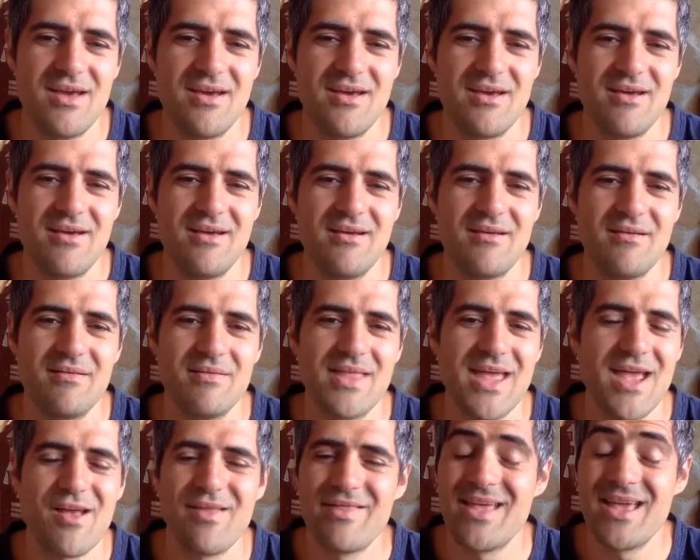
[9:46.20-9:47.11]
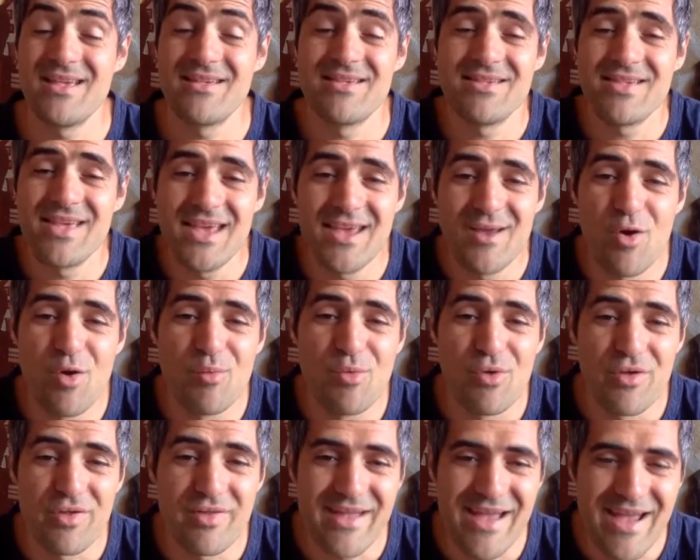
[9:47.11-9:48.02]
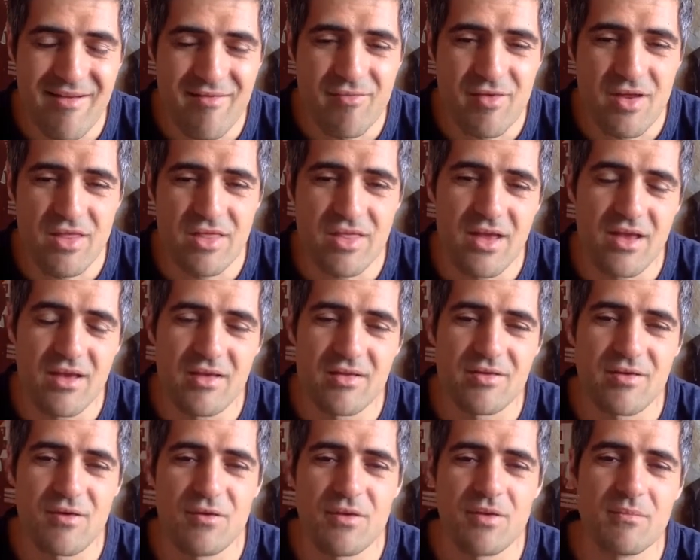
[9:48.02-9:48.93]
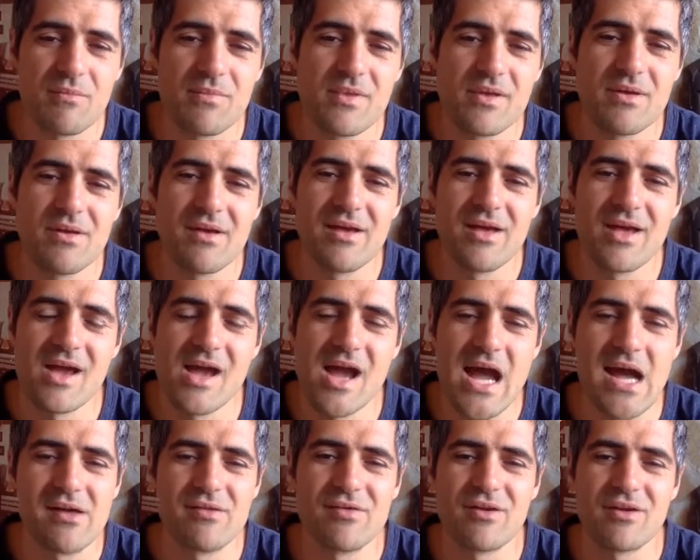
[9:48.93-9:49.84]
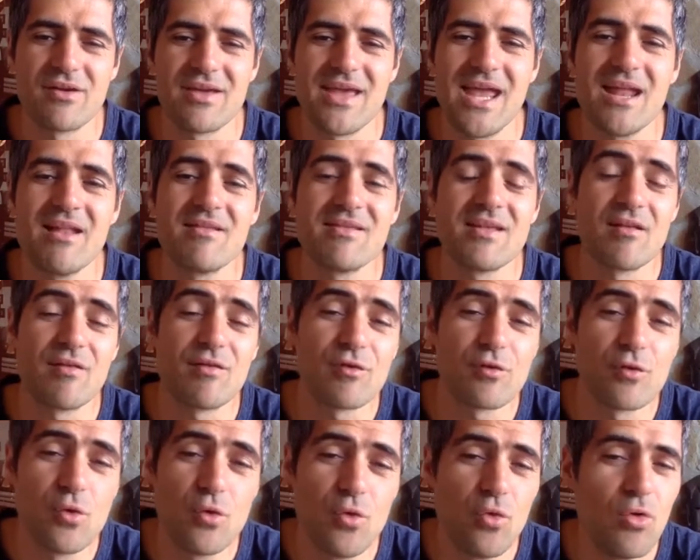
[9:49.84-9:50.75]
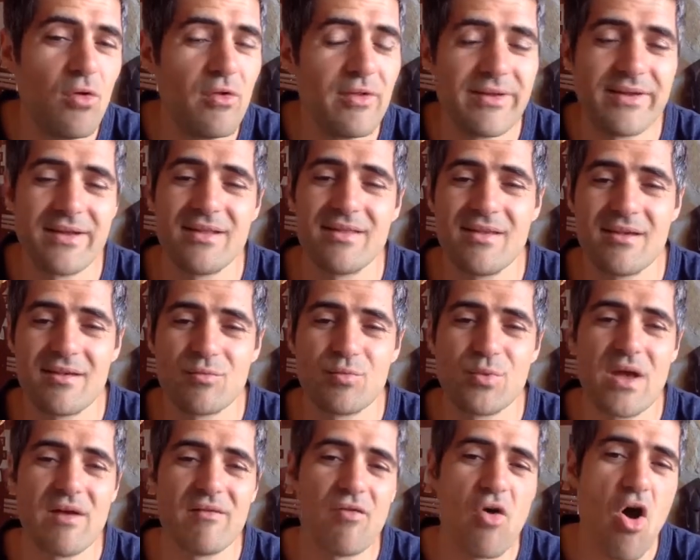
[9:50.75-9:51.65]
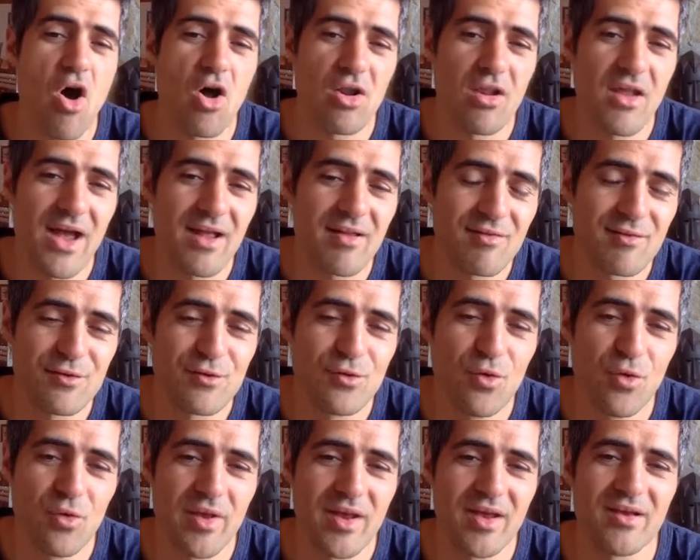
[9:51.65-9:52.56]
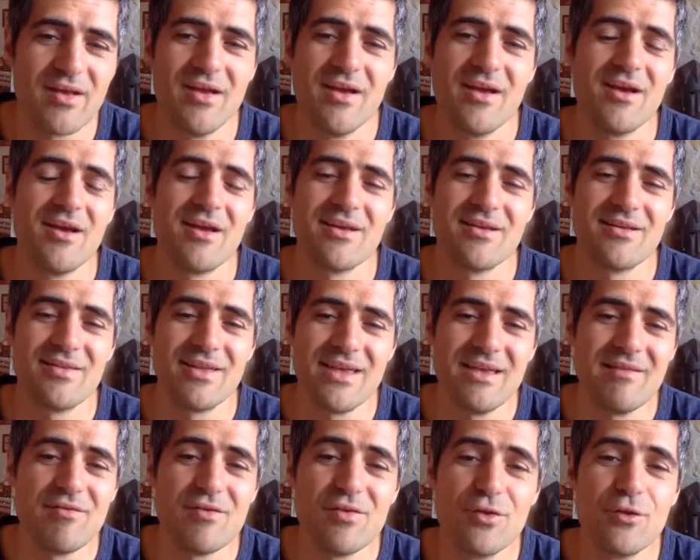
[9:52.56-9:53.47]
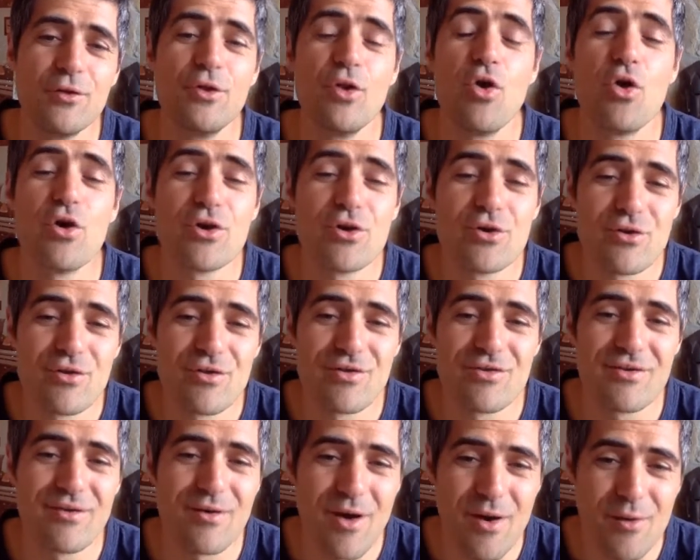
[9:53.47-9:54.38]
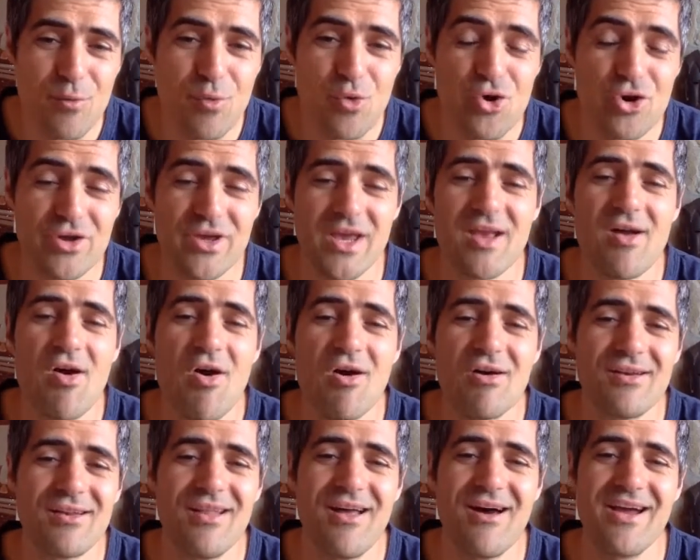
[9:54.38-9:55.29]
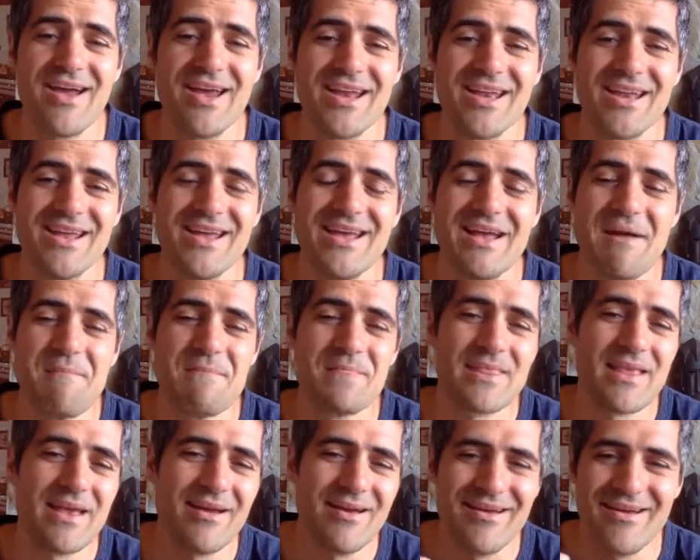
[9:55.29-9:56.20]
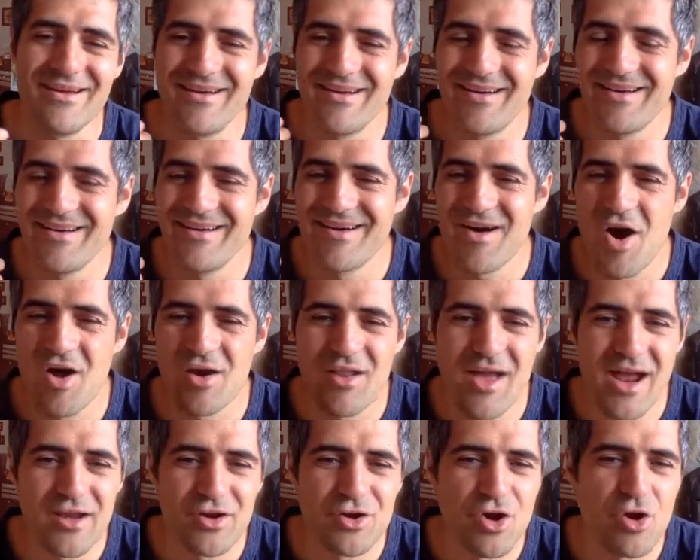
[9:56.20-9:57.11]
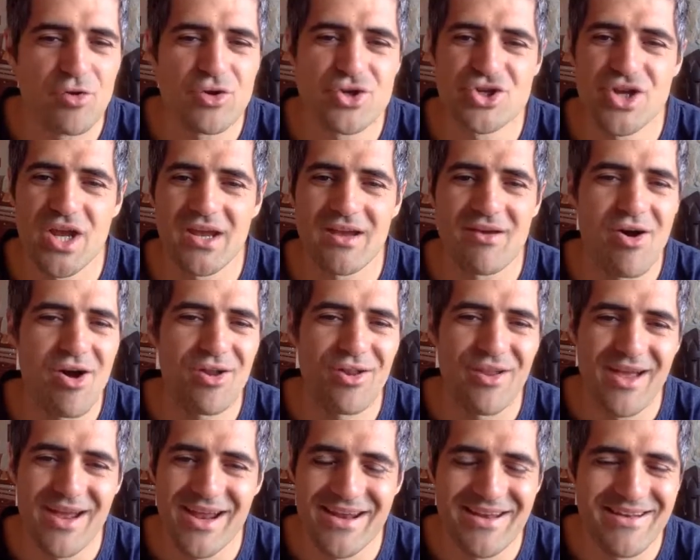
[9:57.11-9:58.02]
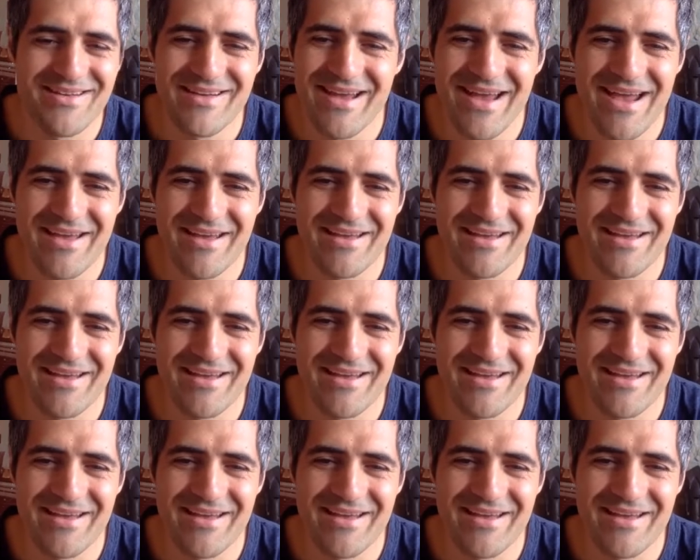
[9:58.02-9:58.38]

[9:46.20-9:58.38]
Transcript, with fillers: uh, they they see almost everything. So the uh, the kids at school, we have online schooling. Even the lawyers are working online, uh, online coaching, online